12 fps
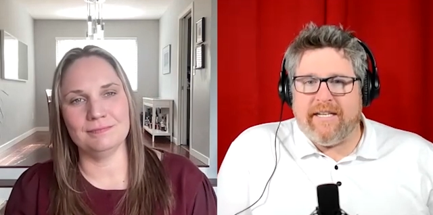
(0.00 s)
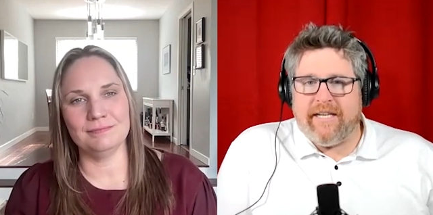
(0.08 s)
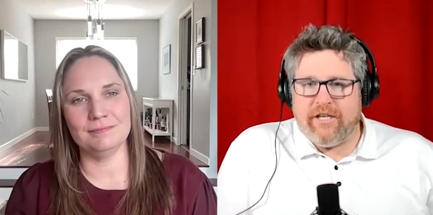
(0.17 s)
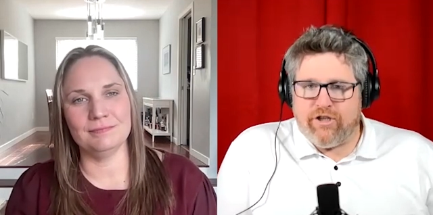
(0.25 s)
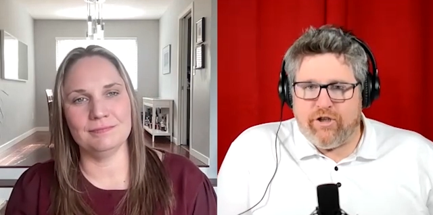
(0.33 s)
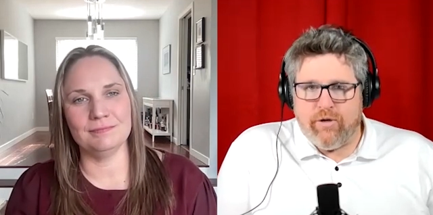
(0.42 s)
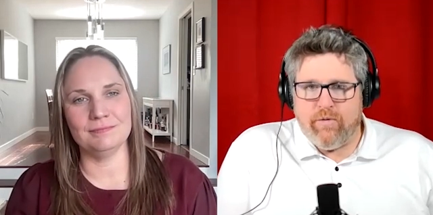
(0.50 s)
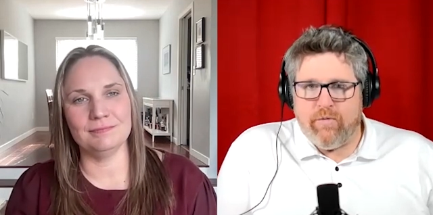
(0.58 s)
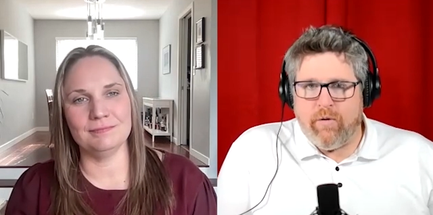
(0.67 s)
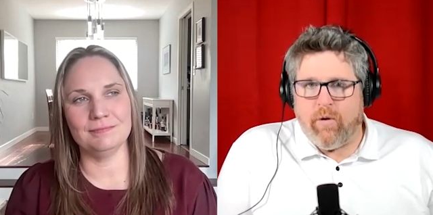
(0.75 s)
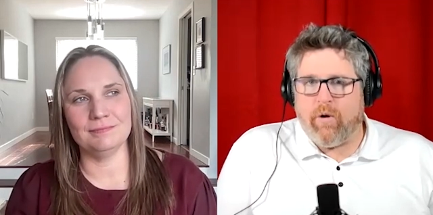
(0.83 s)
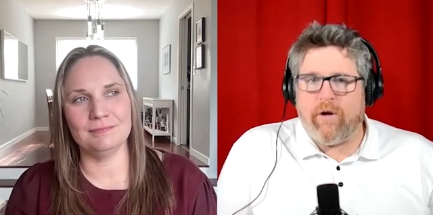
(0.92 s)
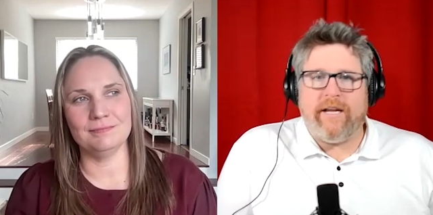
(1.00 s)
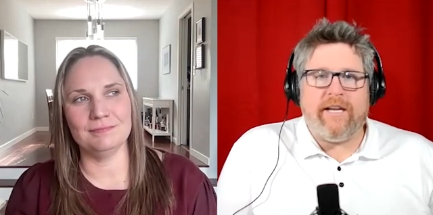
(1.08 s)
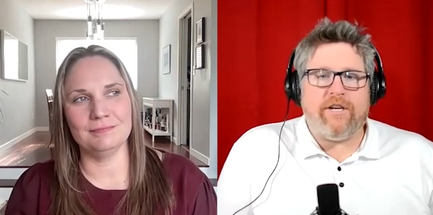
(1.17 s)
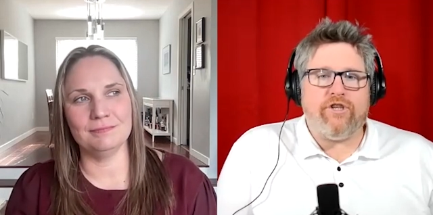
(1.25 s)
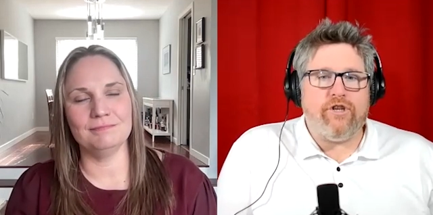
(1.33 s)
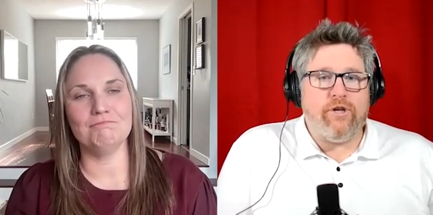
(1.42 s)
Speaker 1: issue or
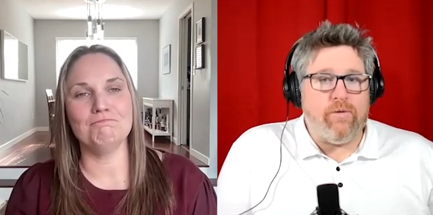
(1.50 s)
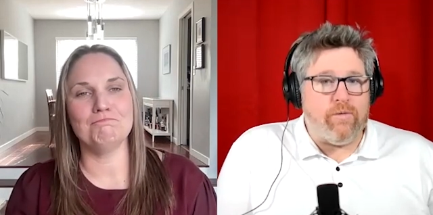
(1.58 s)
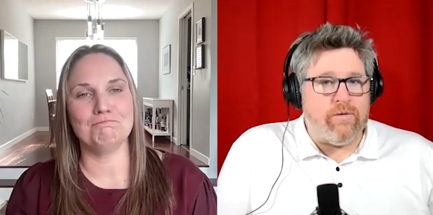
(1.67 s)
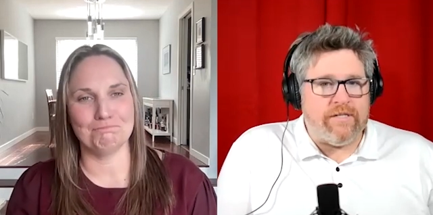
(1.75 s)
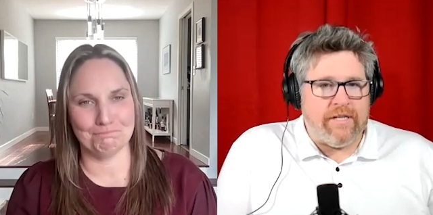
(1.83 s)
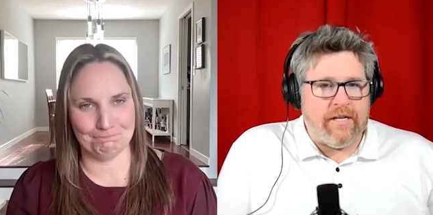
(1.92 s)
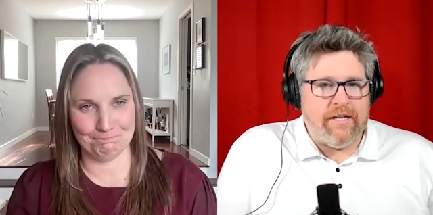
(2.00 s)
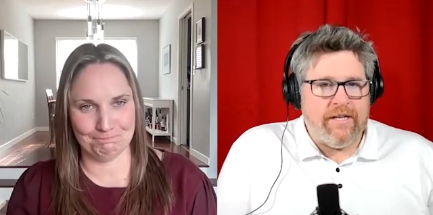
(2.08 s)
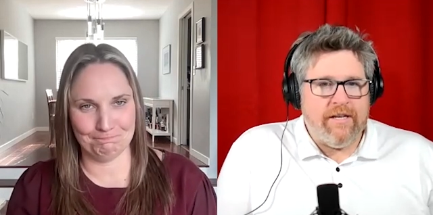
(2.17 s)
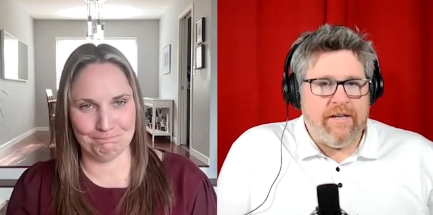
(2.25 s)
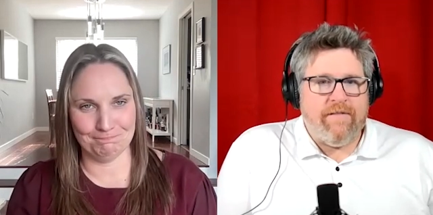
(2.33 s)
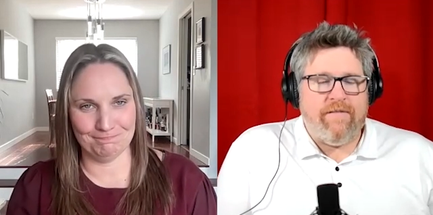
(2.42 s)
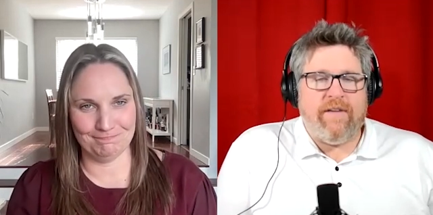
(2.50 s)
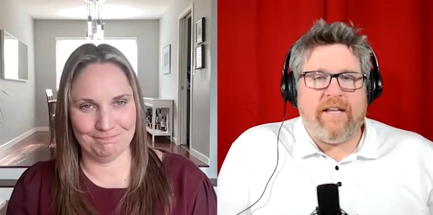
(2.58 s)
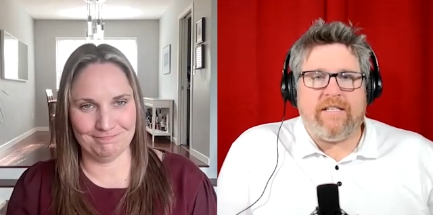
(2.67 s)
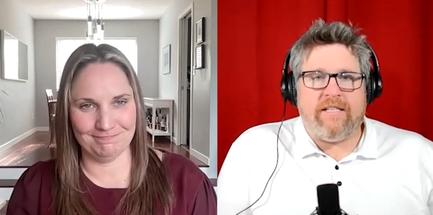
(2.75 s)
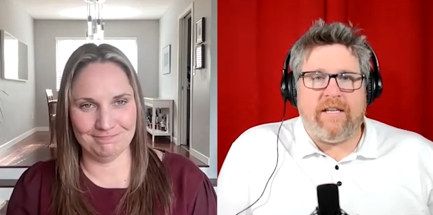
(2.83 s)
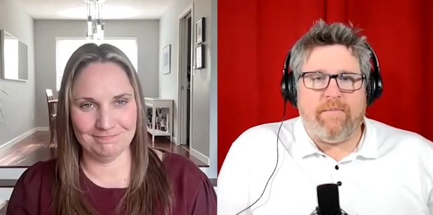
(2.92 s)
issues uh,
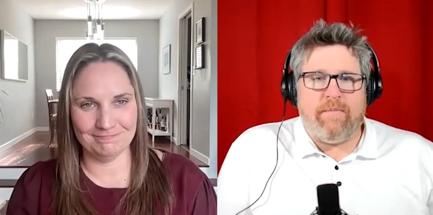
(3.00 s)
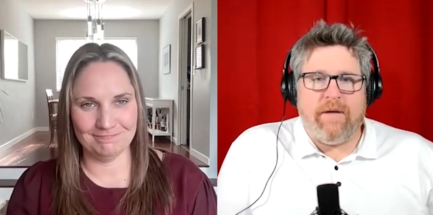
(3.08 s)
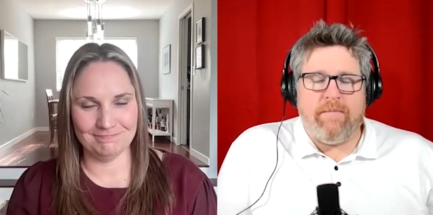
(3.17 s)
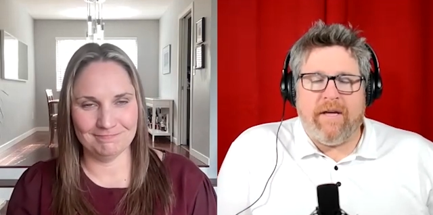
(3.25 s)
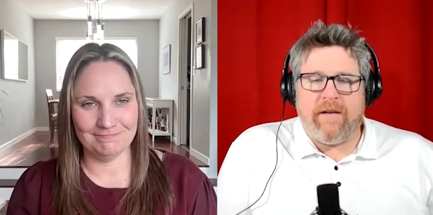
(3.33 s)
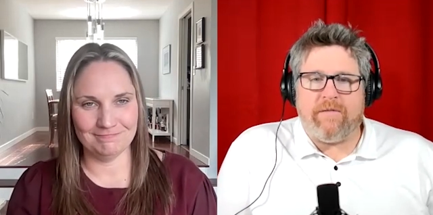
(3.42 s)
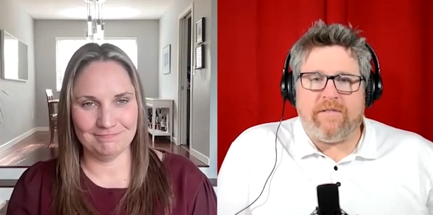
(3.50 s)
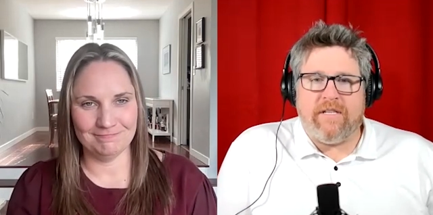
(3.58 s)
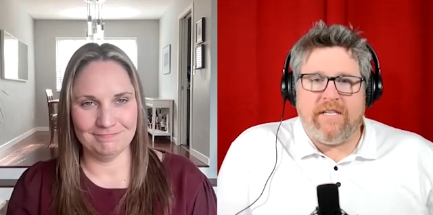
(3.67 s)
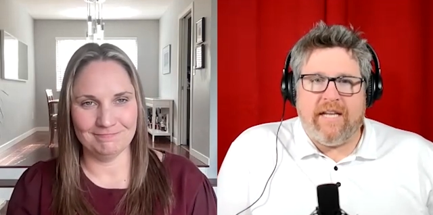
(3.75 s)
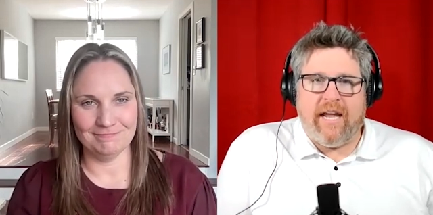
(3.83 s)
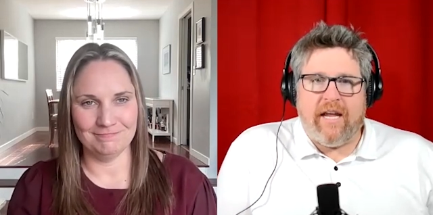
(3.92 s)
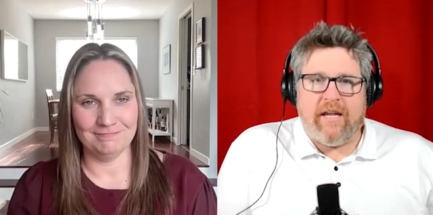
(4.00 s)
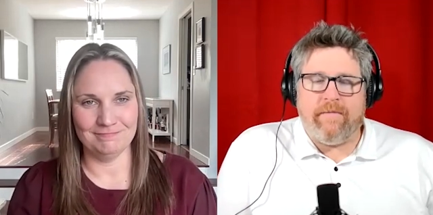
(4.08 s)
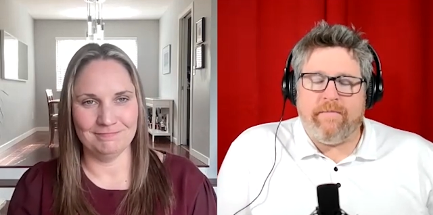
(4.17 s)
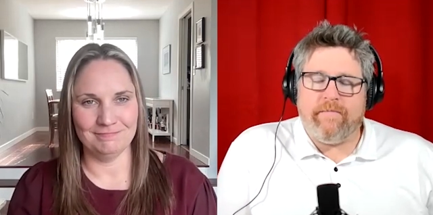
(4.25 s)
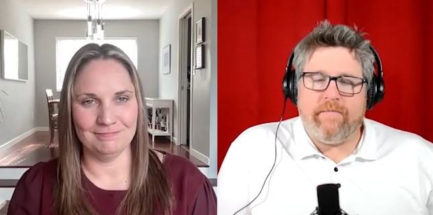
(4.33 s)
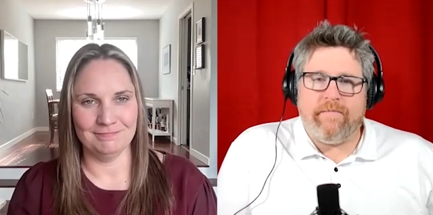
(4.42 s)
facing Pitt Meadows today
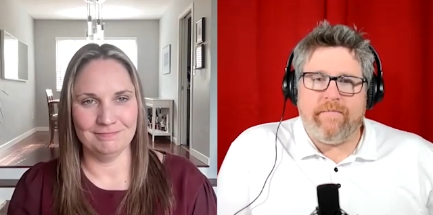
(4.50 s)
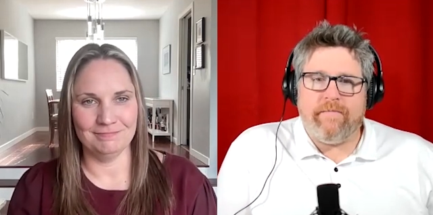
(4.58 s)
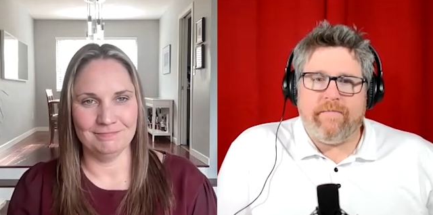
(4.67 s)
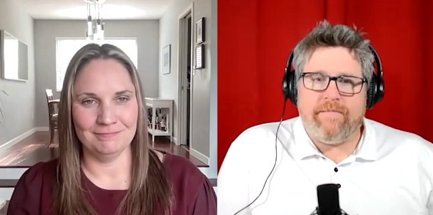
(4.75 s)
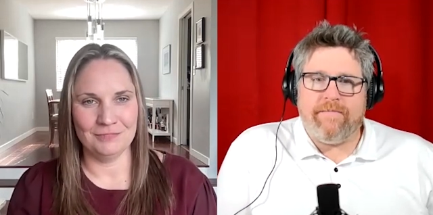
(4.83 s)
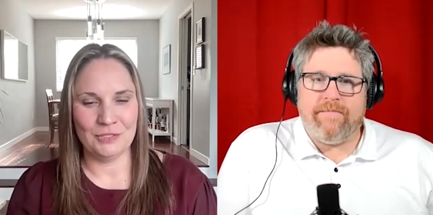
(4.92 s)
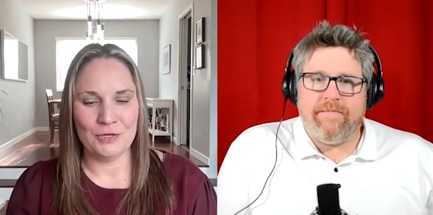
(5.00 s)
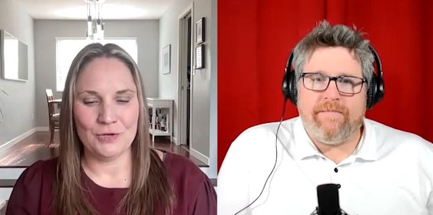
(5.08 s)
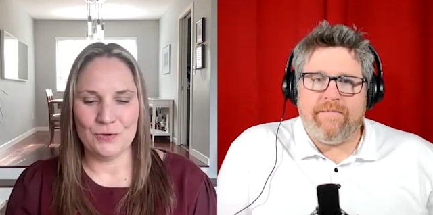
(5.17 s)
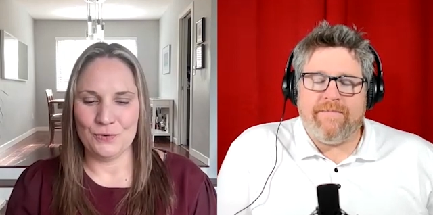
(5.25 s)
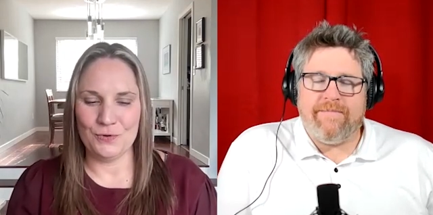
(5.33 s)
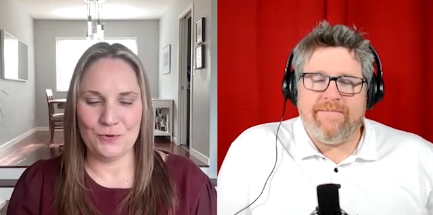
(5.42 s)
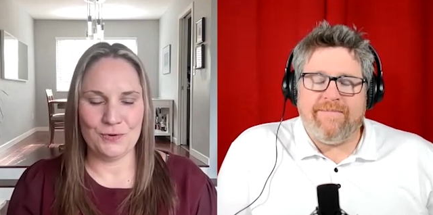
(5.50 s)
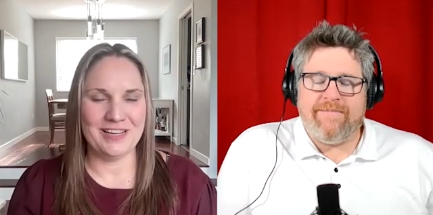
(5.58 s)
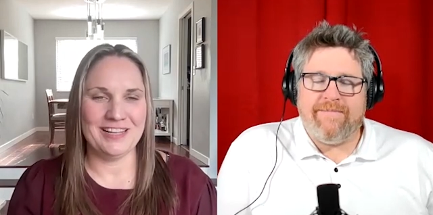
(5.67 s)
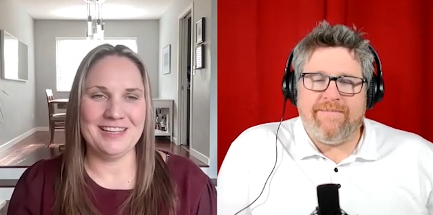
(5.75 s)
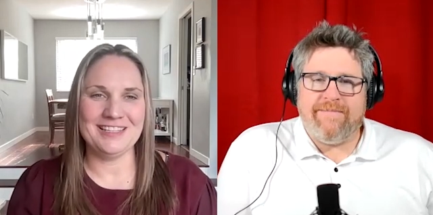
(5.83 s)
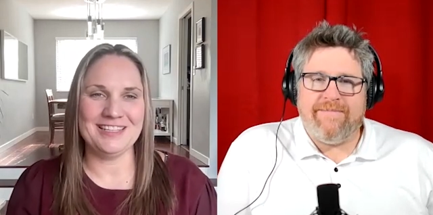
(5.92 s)
Speaker 2: Ooh,
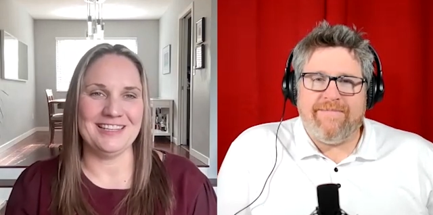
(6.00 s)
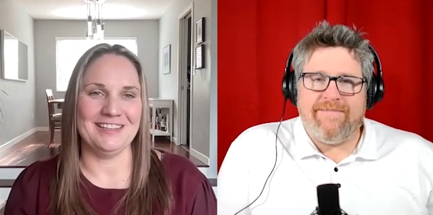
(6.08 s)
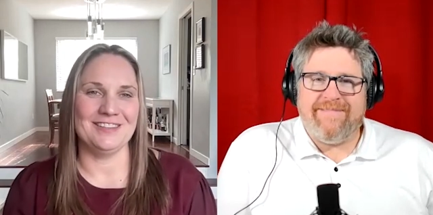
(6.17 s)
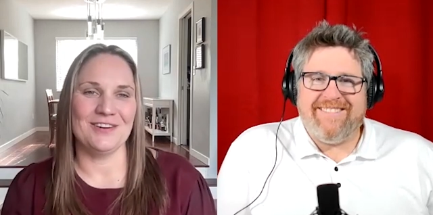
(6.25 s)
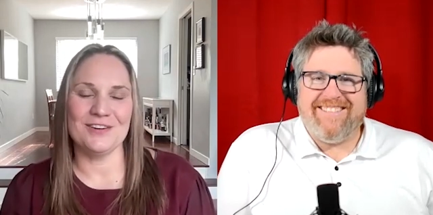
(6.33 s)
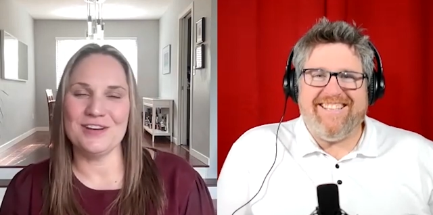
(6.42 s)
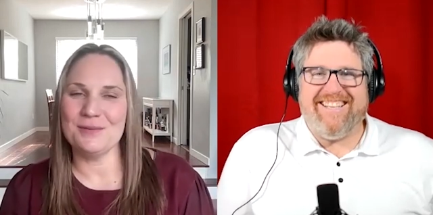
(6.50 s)
easy. Our